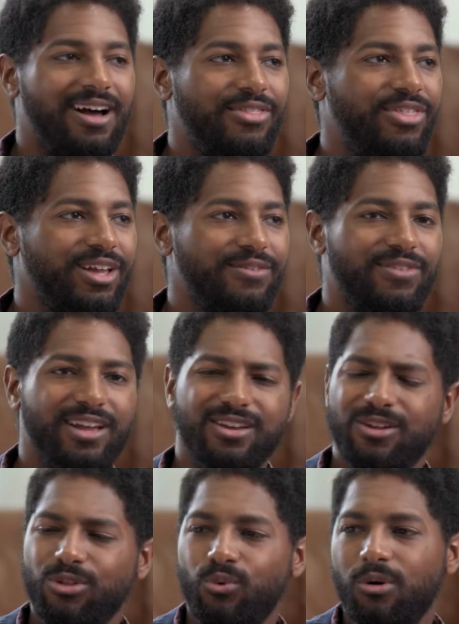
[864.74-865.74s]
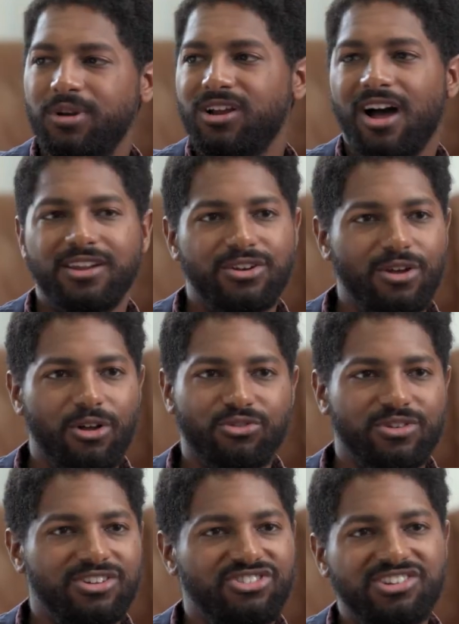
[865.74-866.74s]
I think of the woman caught in
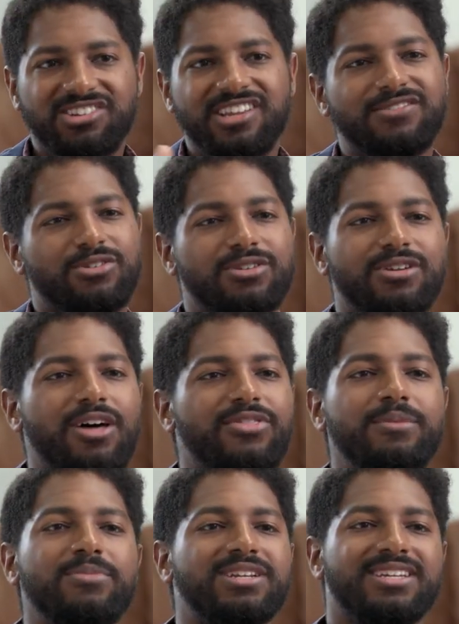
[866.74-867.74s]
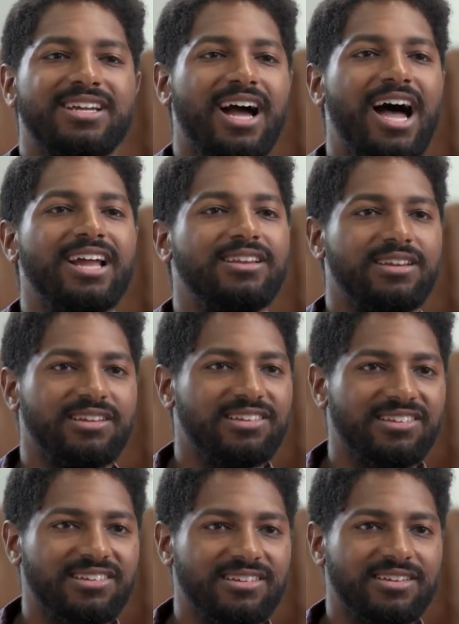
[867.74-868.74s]
adultery. Jesus gives her nothing but
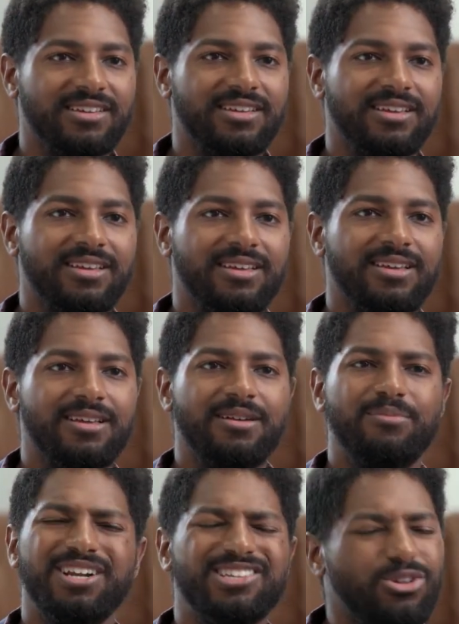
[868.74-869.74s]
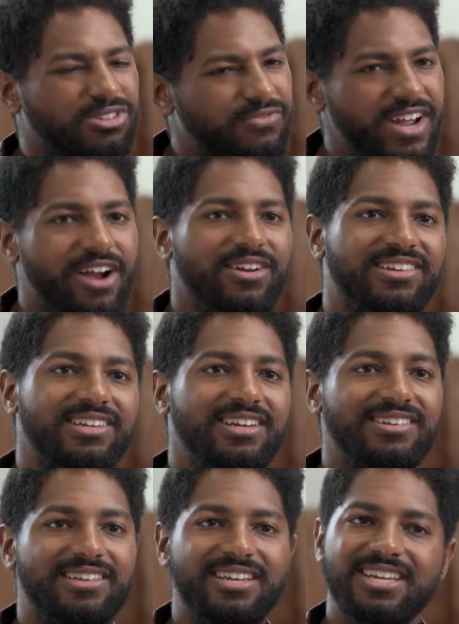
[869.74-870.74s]
kindness. but it's those
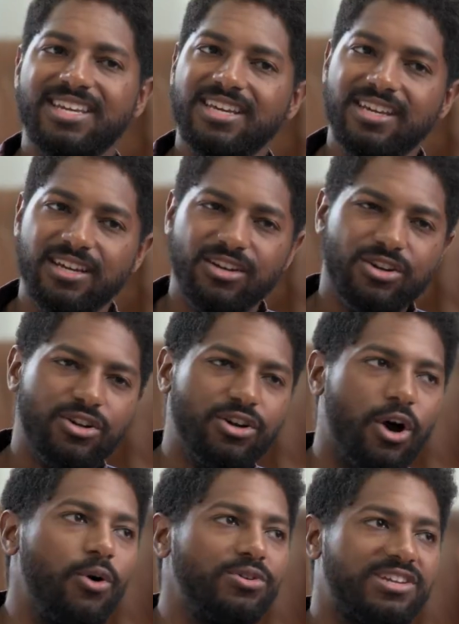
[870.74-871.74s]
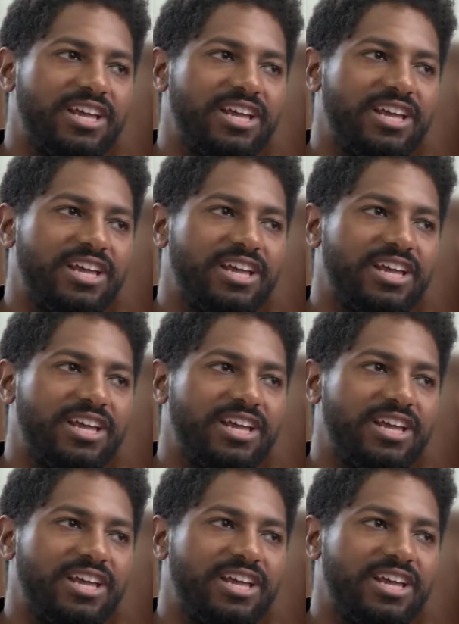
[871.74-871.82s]
Pharisees that he goes